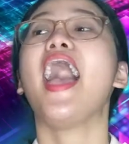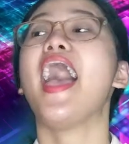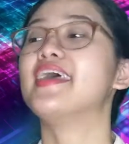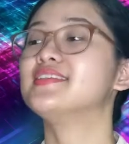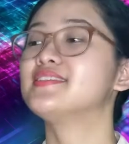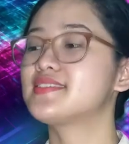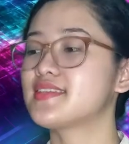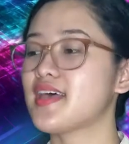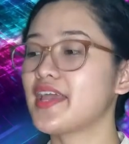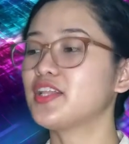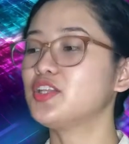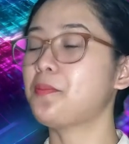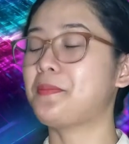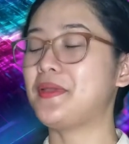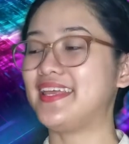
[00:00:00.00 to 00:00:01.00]

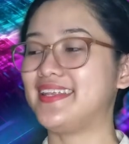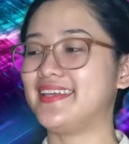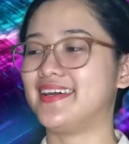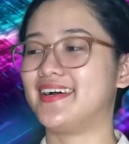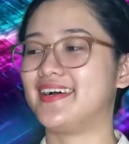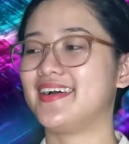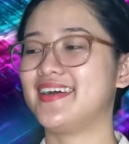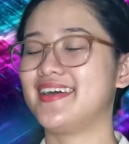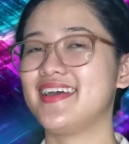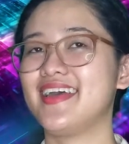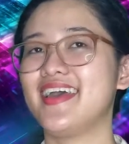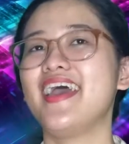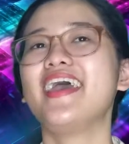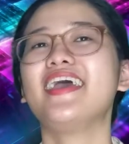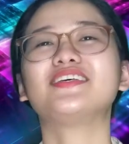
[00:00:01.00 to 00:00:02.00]
Encyclopedia
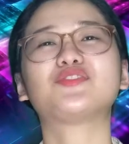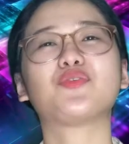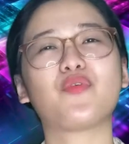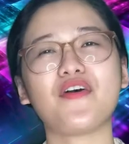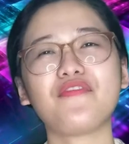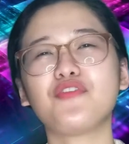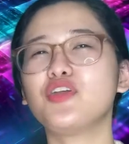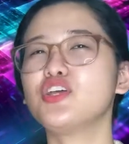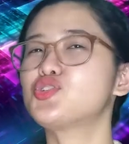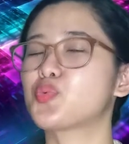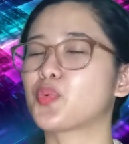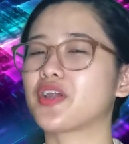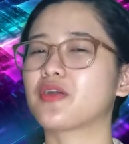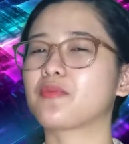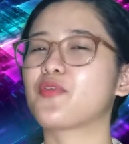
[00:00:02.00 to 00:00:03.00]
is a reference
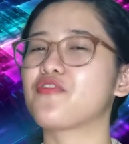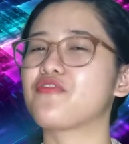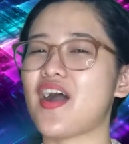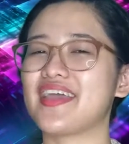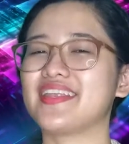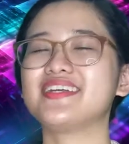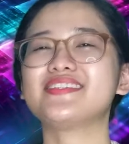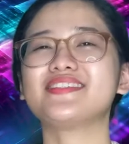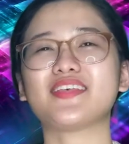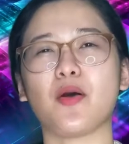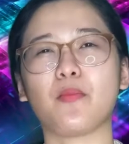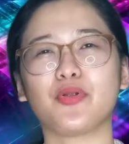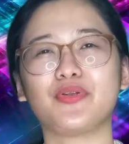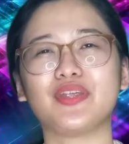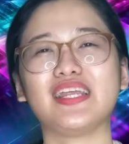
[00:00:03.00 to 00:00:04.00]
work providing
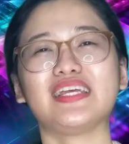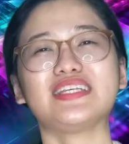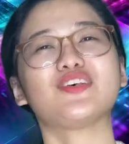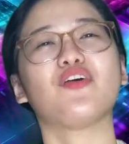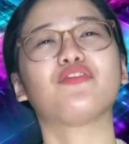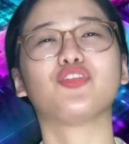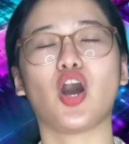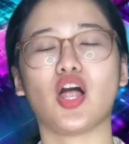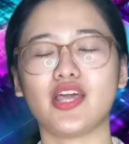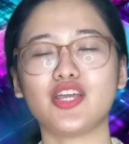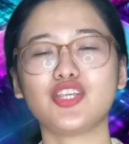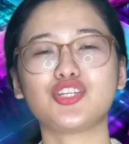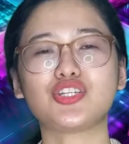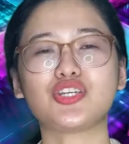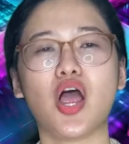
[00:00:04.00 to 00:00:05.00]
summaries of
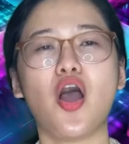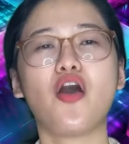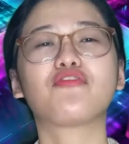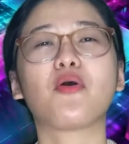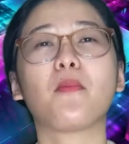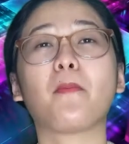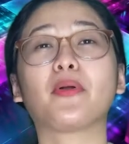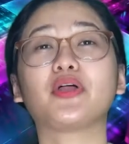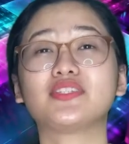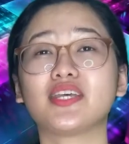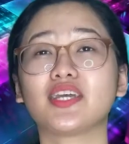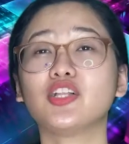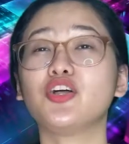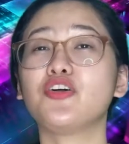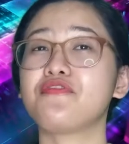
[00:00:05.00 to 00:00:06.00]
knowledge from a
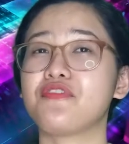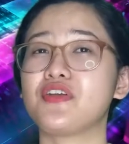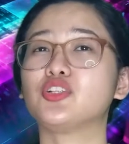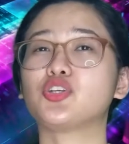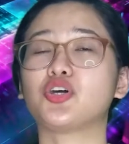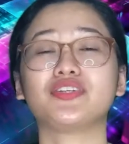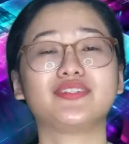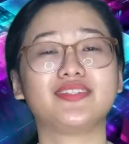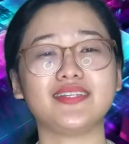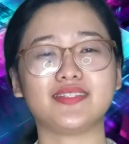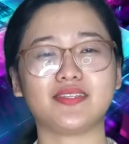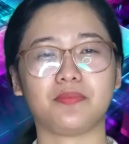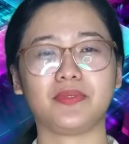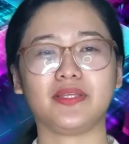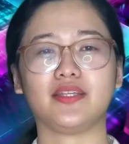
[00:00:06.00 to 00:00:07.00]
particular field or
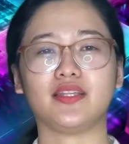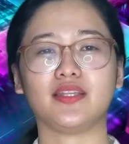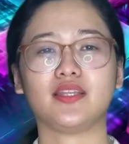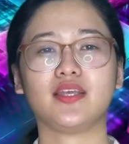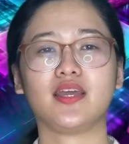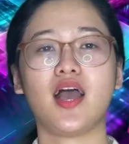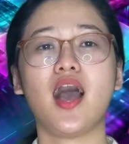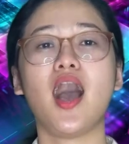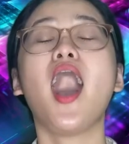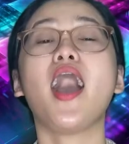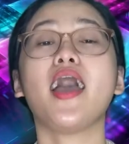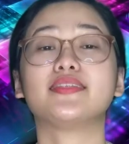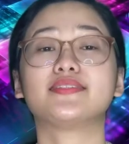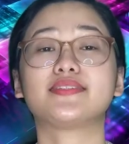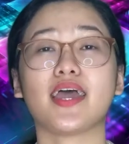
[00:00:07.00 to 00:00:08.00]
discipline.
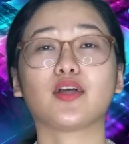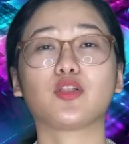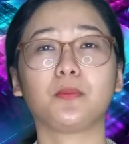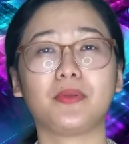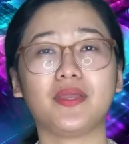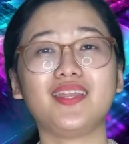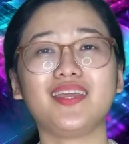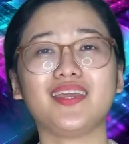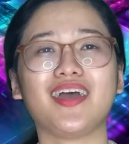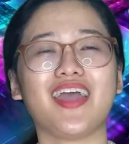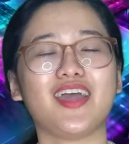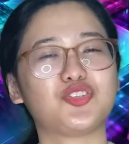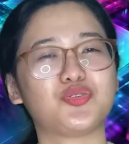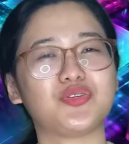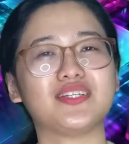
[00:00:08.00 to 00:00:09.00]
Encyclopedia
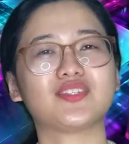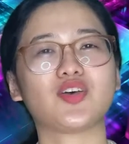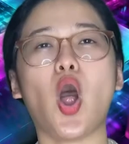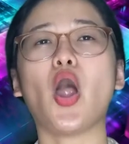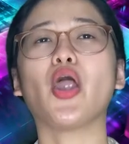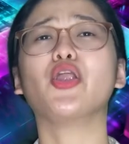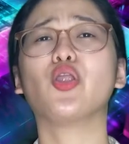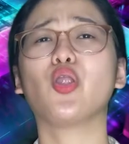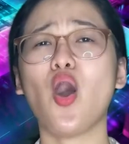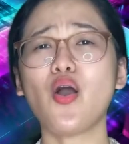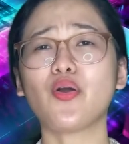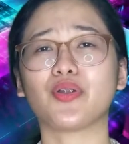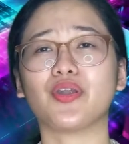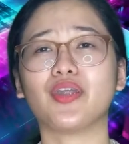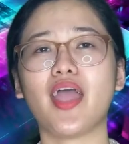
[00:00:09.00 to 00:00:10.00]
entries are
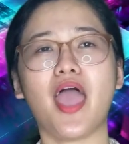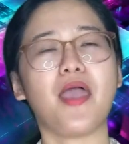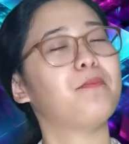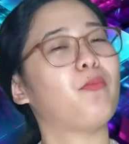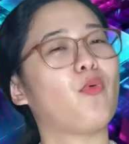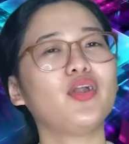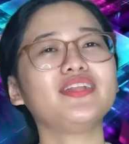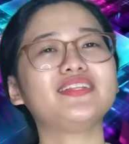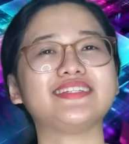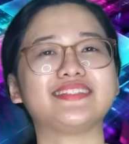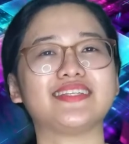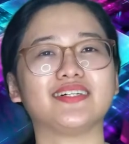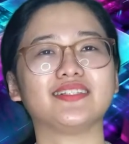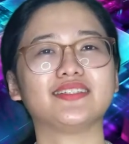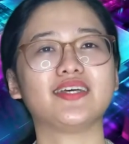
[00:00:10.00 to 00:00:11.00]
longer and more
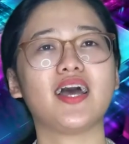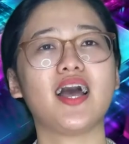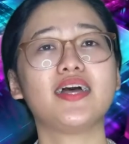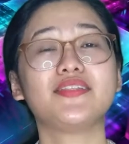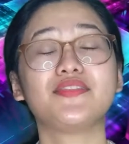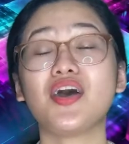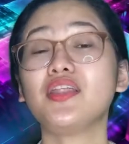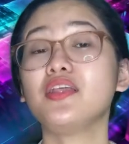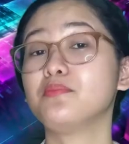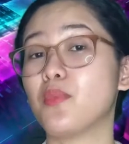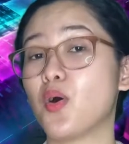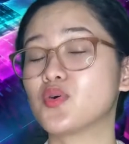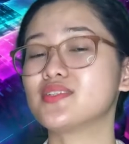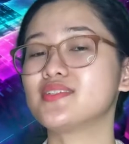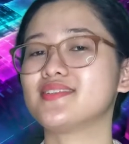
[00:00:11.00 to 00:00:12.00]
detailed than in
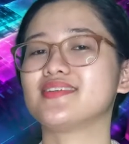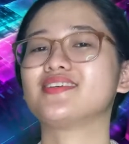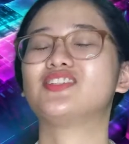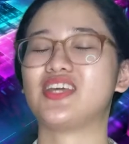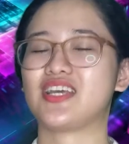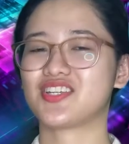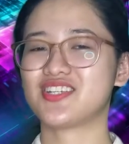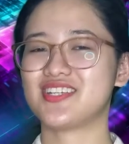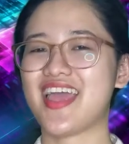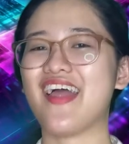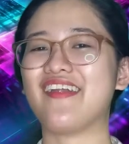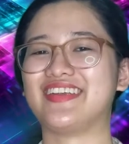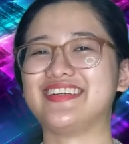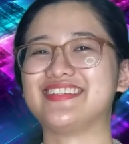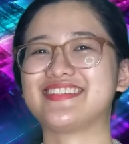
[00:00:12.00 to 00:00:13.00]
most
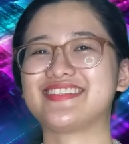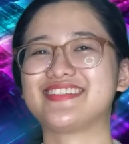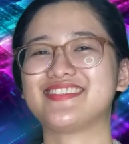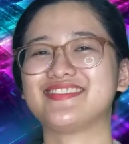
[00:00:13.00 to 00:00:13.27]
dictionaries.